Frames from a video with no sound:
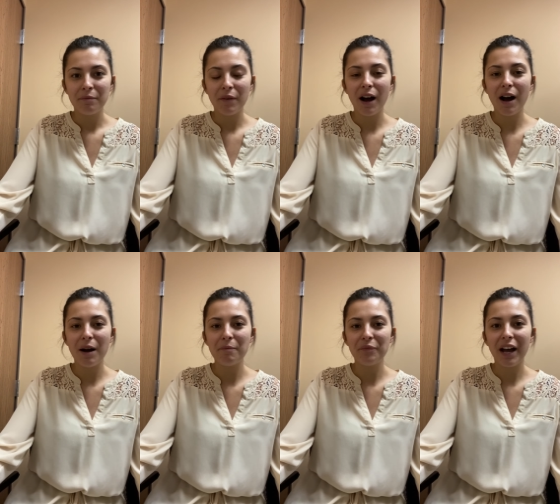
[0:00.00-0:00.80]

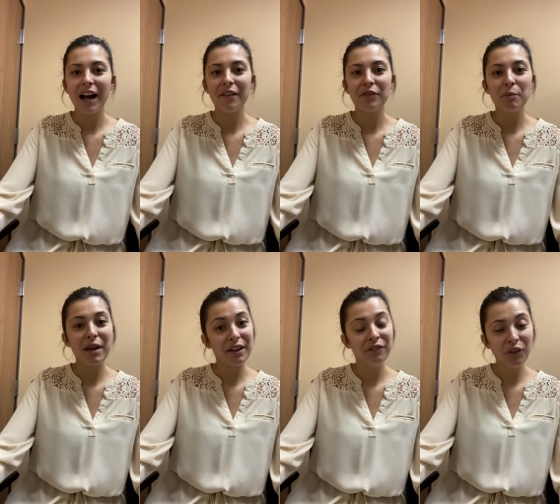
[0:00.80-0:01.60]
um, on
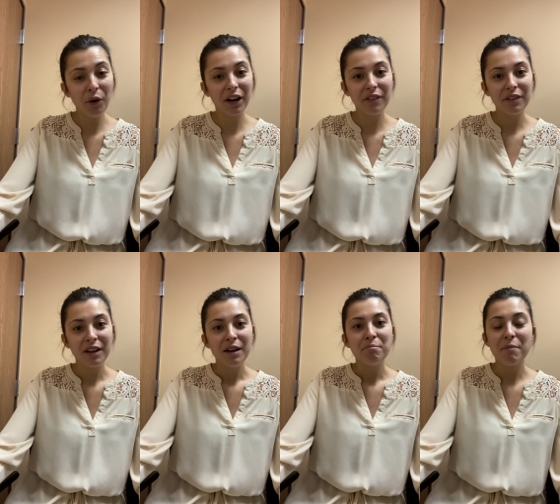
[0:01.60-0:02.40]
May 4th,
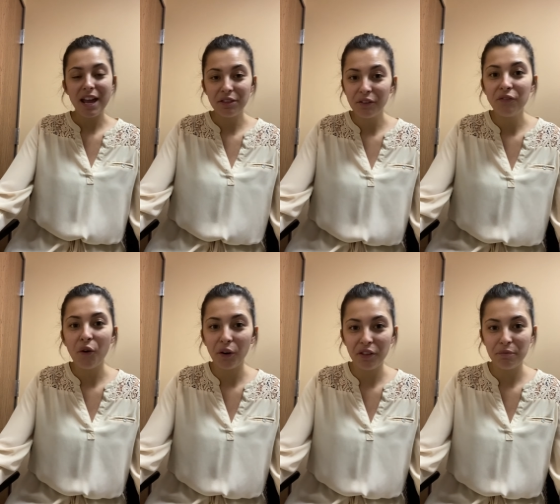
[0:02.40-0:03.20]
may the
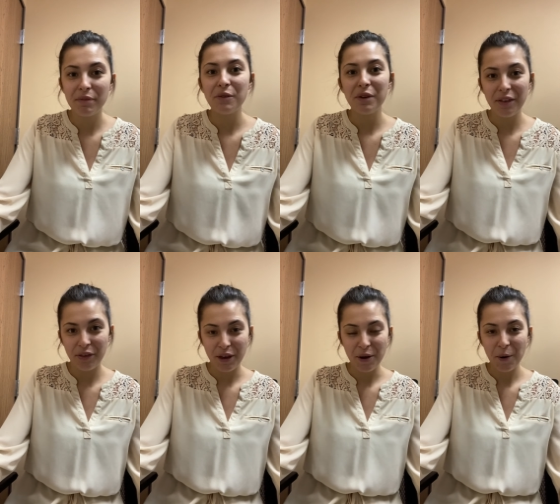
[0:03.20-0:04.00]
4th be with
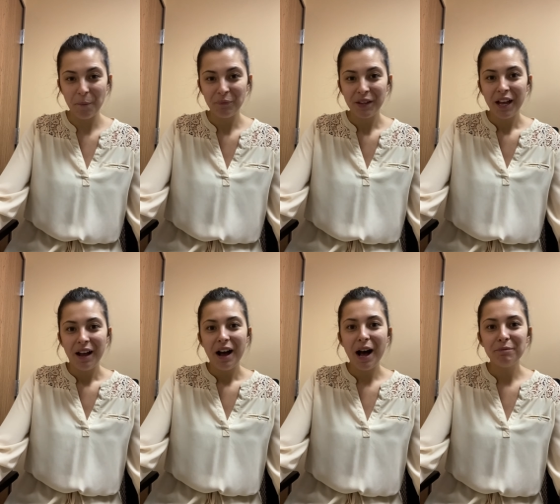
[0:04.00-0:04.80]
you.
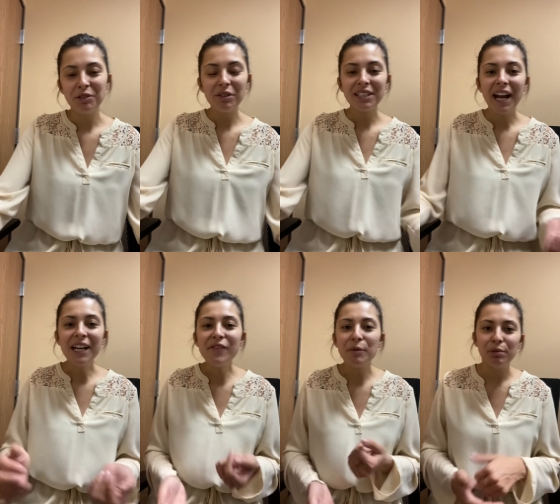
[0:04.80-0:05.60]
Um, so it's
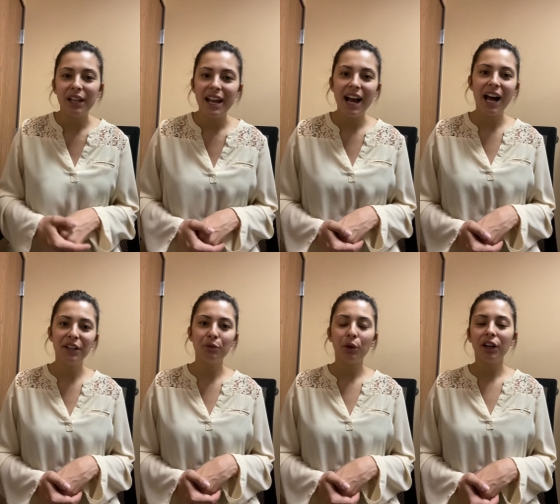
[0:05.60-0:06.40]
kind of a play
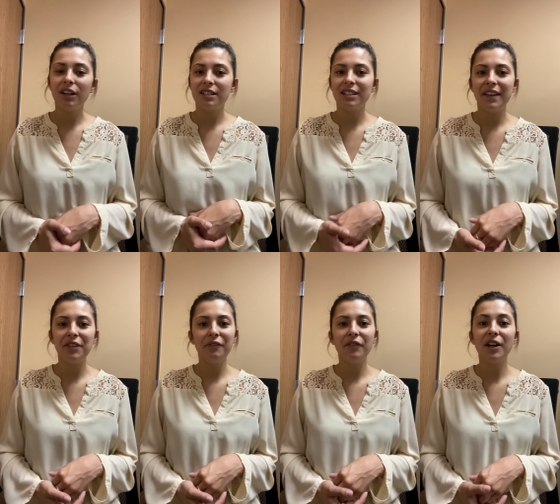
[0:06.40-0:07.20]
on words. In
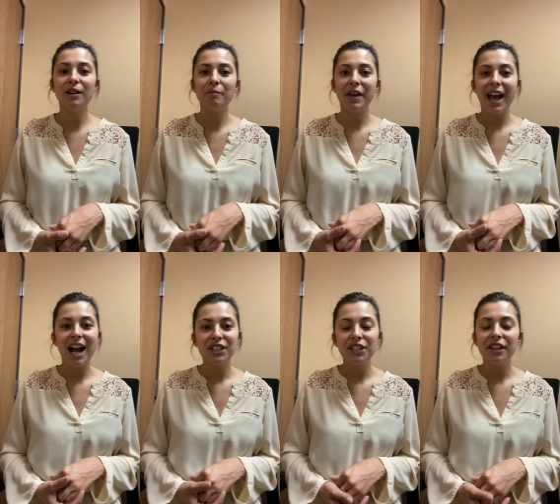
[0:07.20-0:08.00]
the film, they
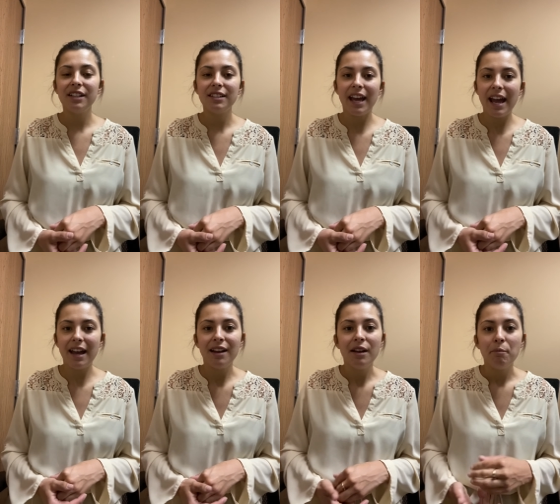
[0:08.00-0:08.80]
actually
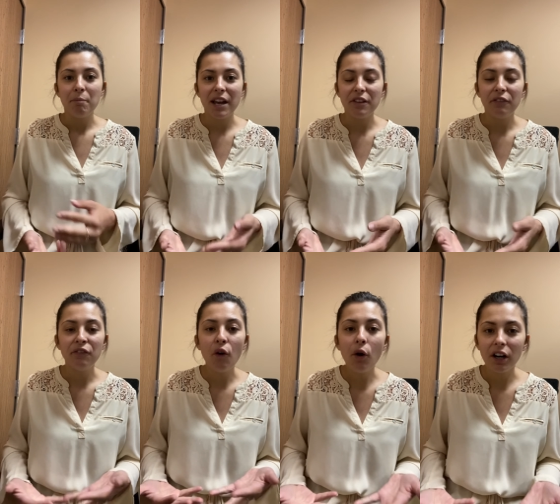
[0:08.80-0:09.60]
say, may the
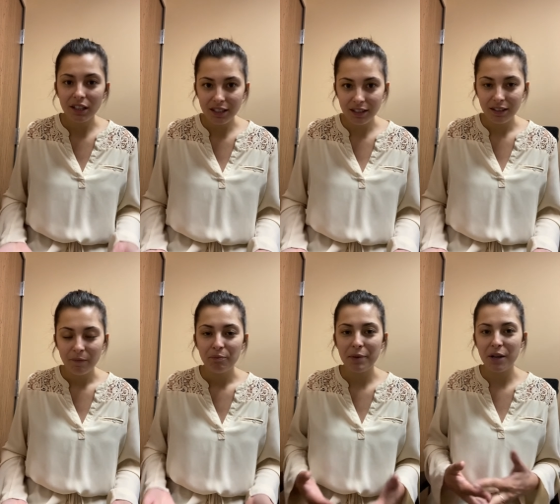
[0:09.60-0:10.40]
force
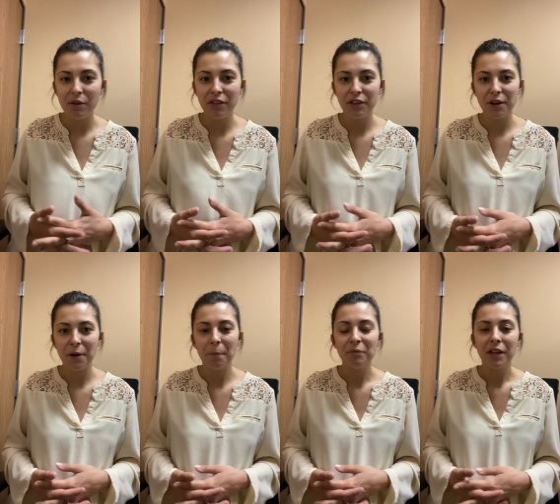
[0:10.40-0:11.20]
be with
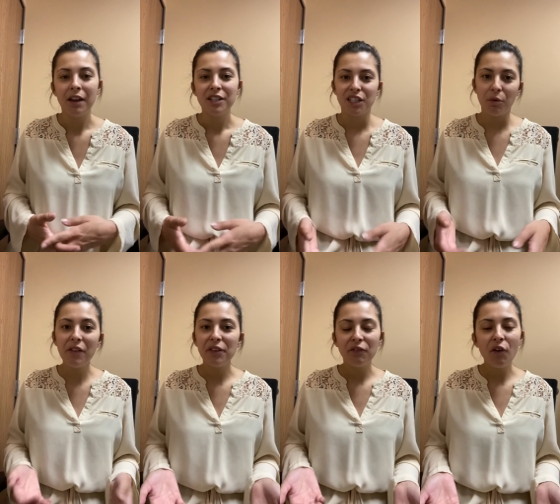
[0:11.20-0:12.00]
you. So
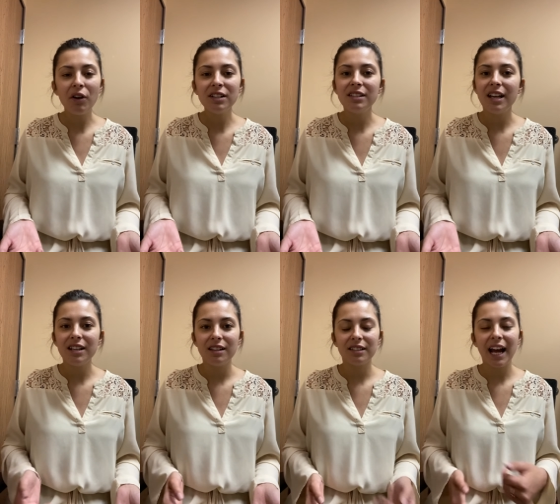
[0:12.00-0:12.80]
what the force
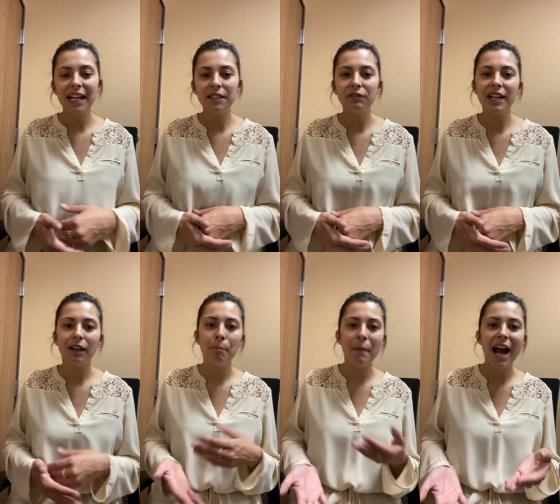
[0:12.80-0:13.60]
is, is kind of like
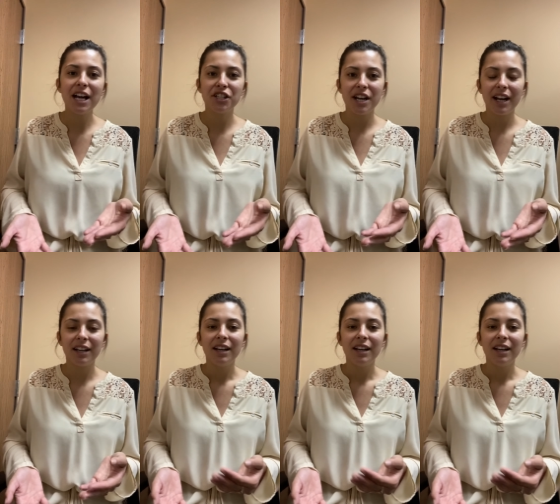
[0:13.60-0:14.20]
a magic